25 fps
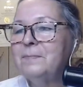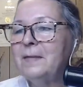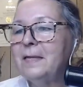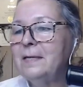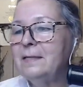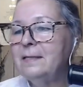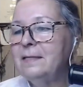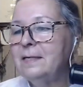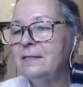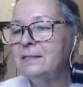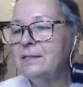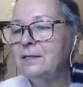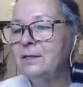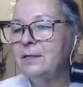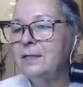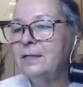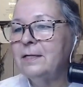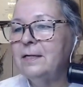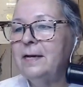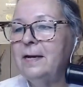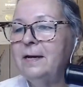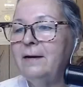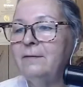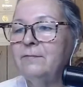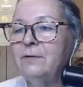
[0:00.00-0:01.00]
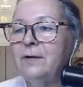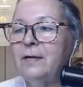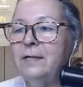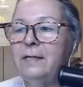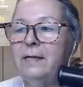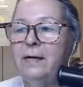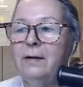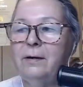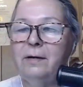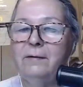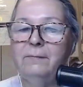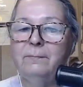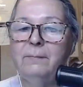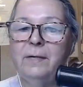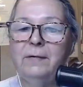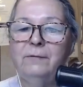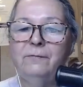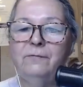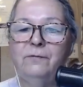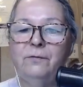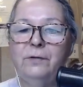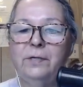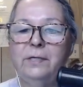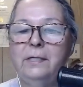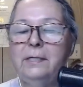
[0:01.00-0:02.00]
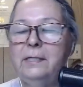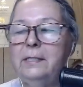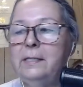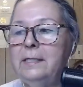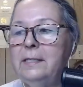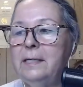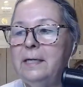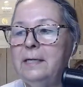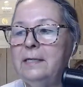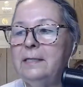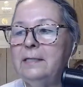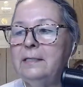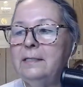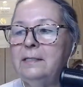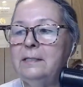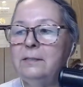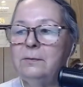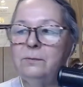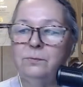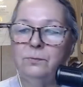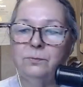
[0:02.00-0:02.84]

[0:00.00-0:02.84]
that's all I have right now. I have my free daily